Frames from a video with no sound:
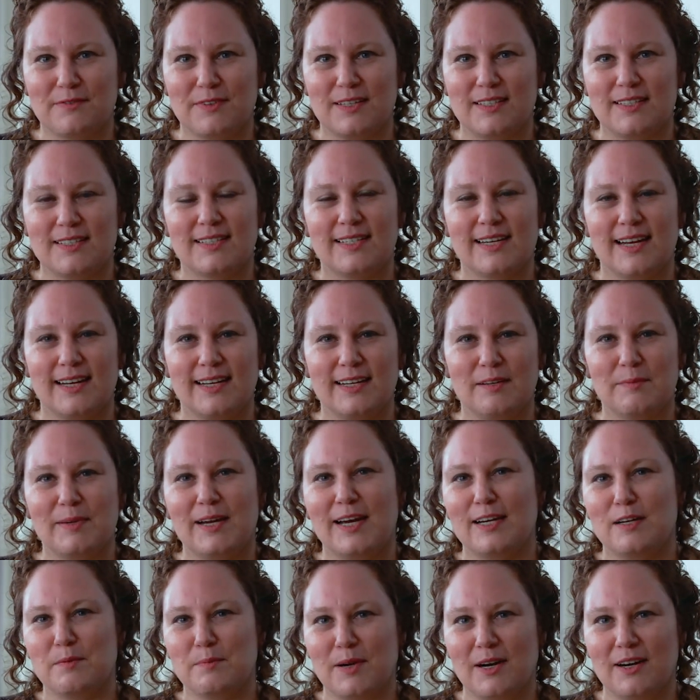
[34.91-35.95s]
than standing
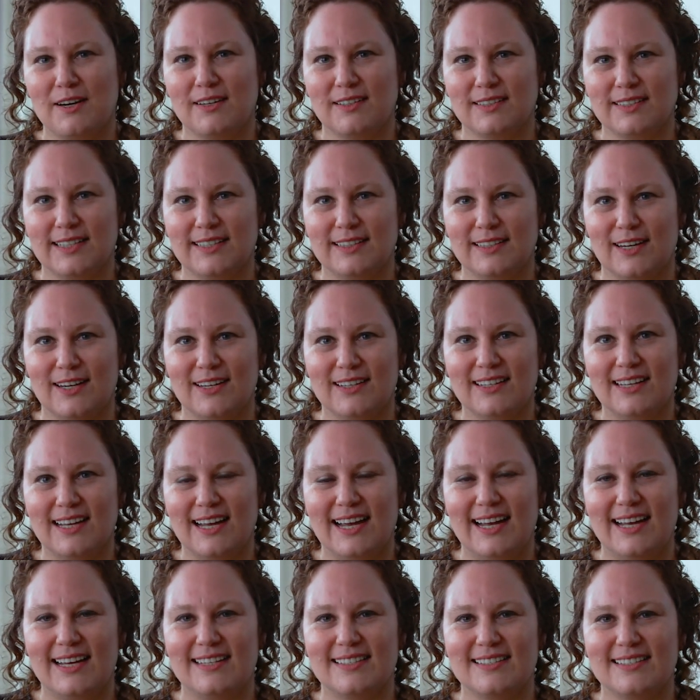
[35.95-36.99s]
behind a bar all night long.
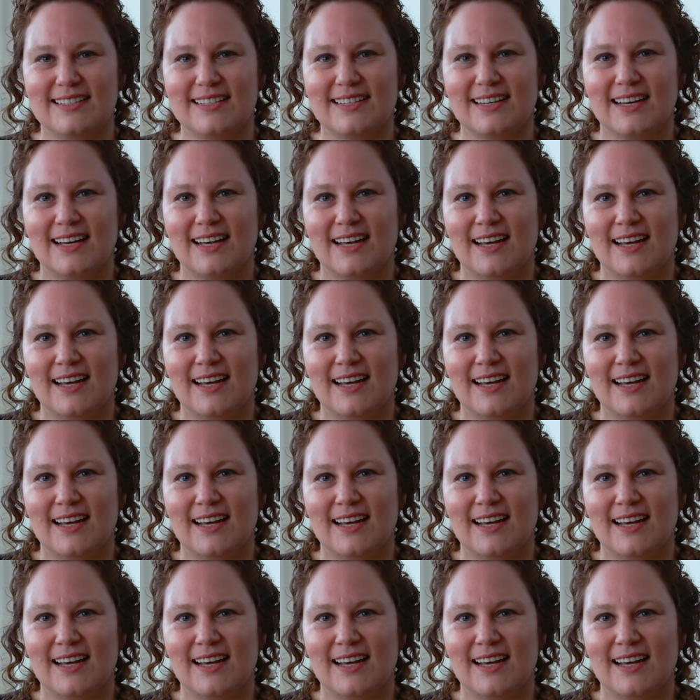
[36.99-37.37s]
And